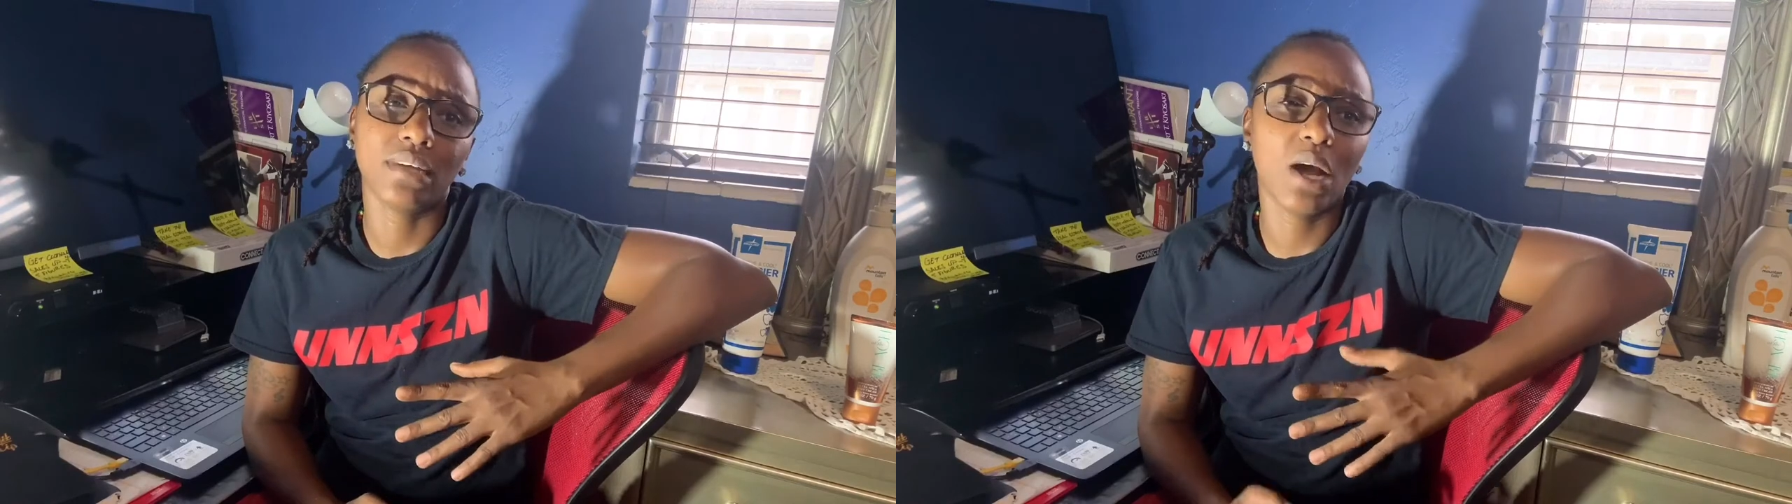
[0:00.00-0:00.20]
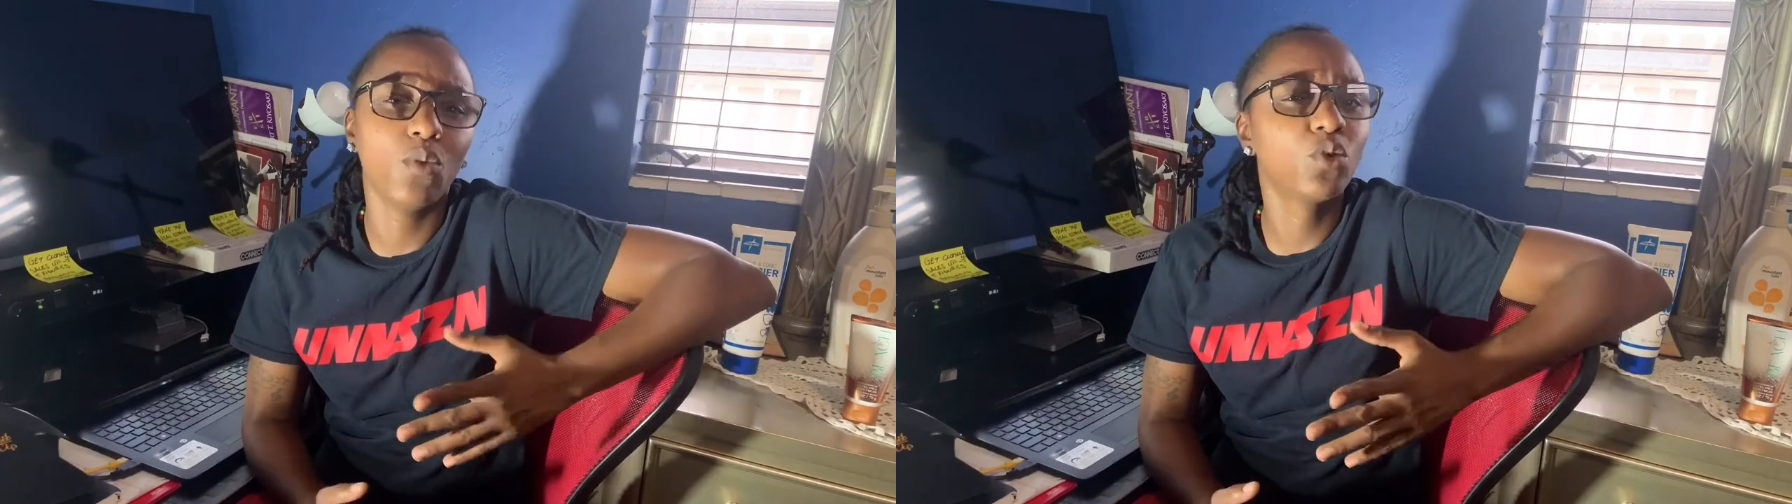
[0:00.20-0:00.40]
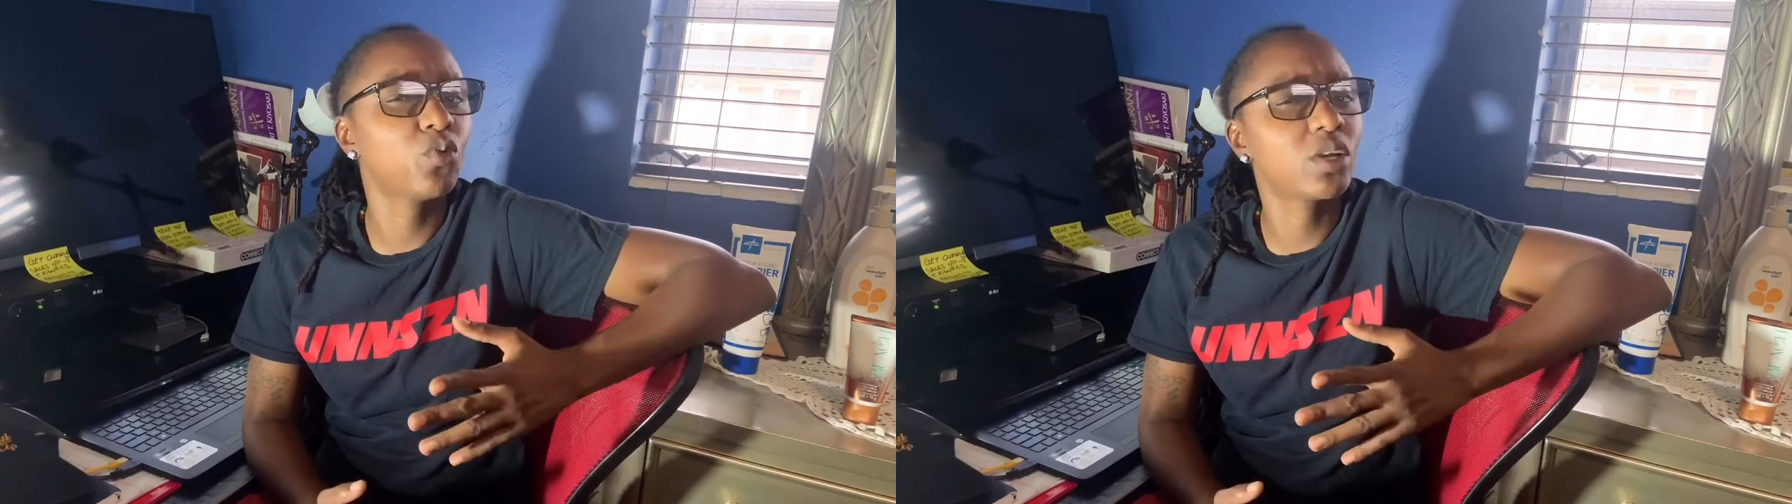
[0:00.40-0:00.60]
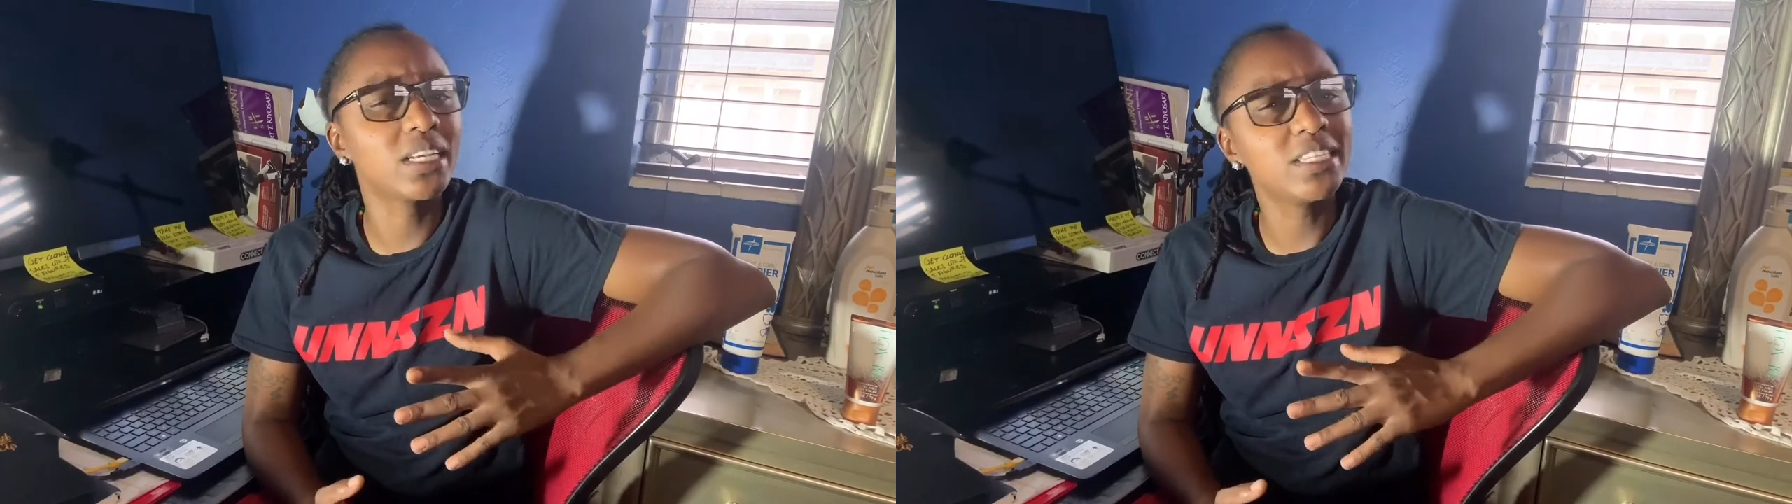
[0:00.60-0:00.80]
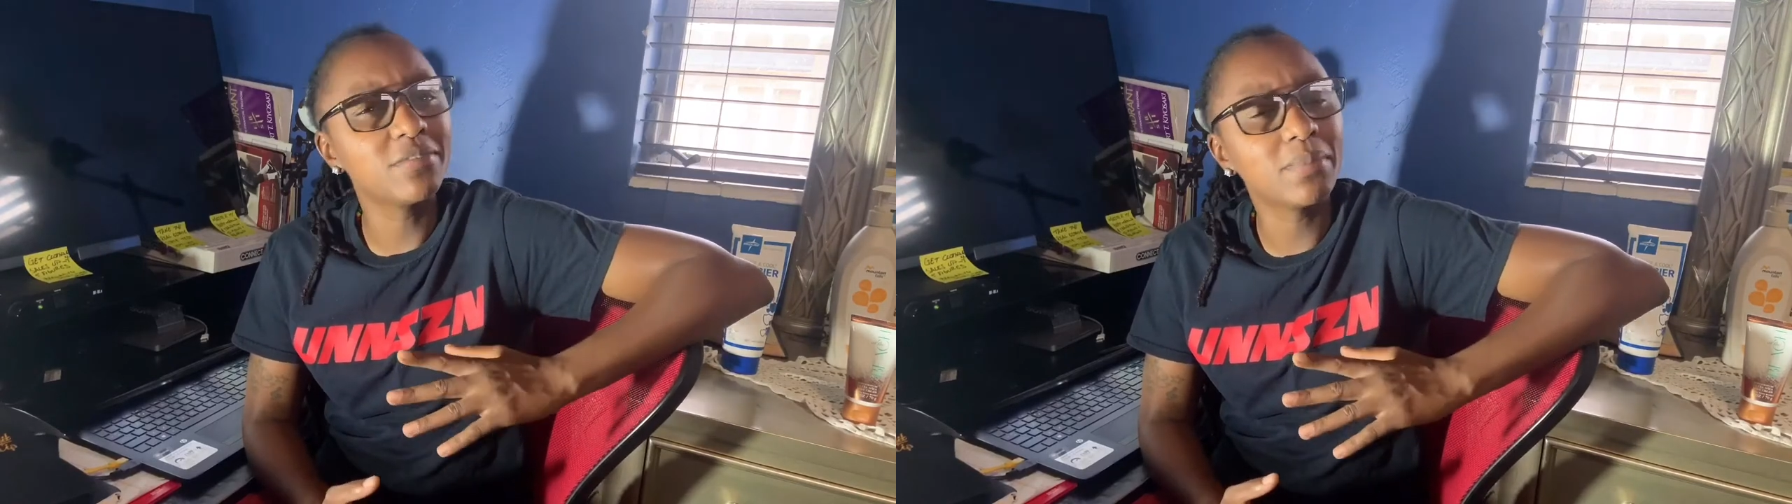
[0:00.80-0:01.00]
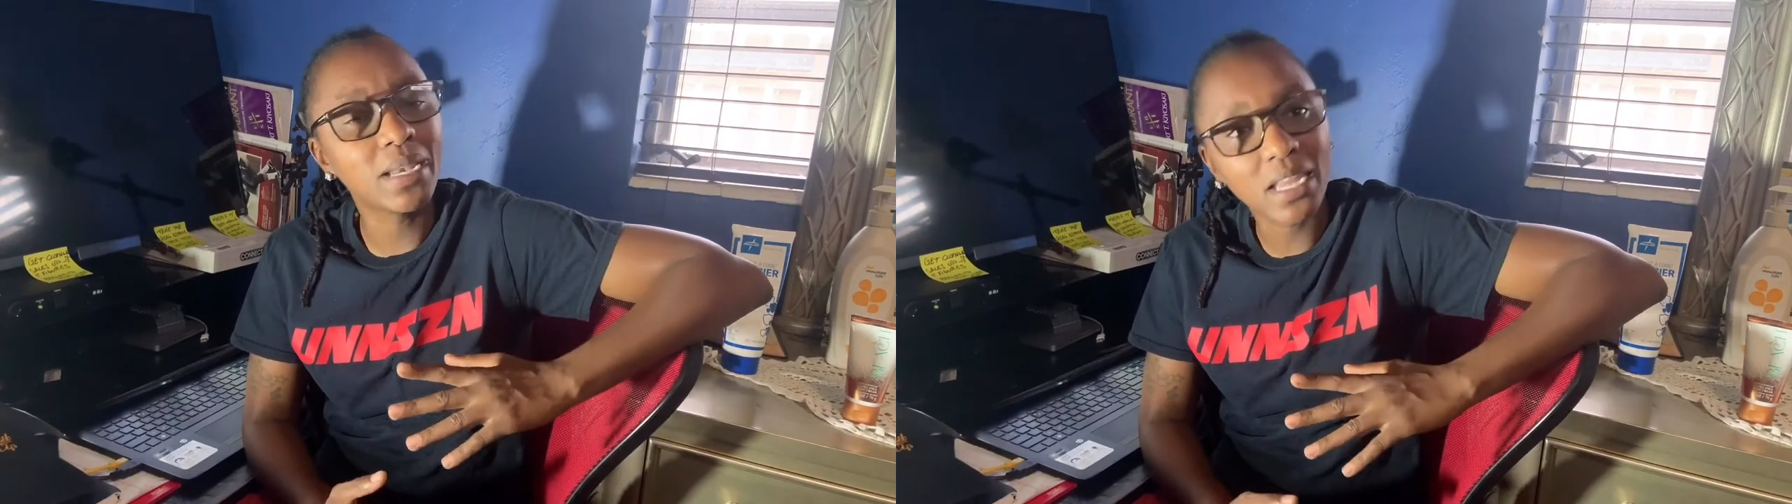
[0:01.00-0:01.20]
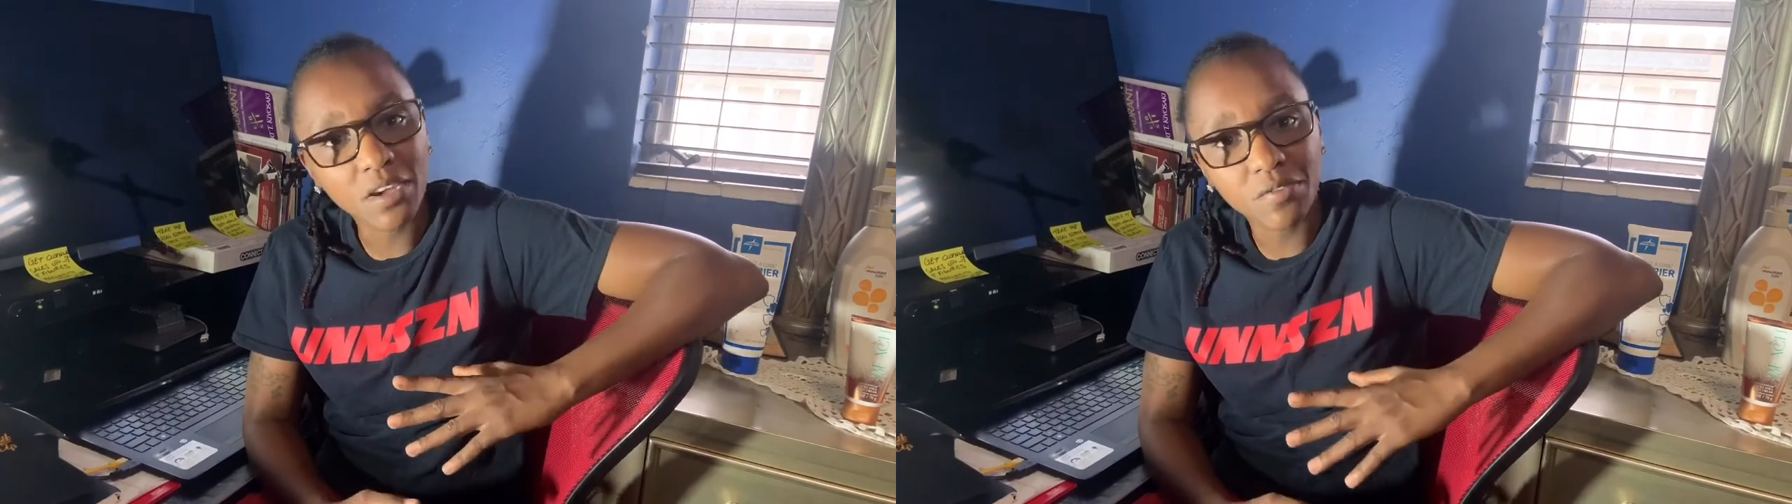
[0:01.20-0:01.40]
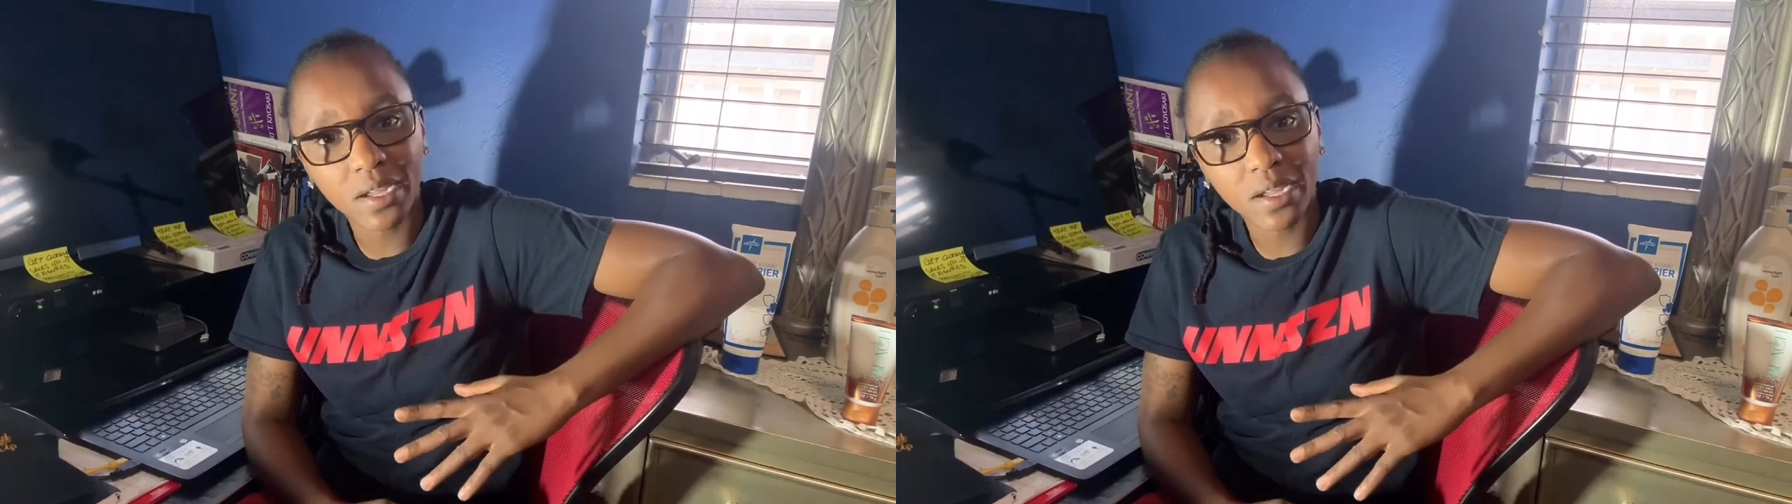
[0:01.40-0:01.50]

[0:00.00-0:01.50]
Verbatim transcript: I wouldn't want to live my life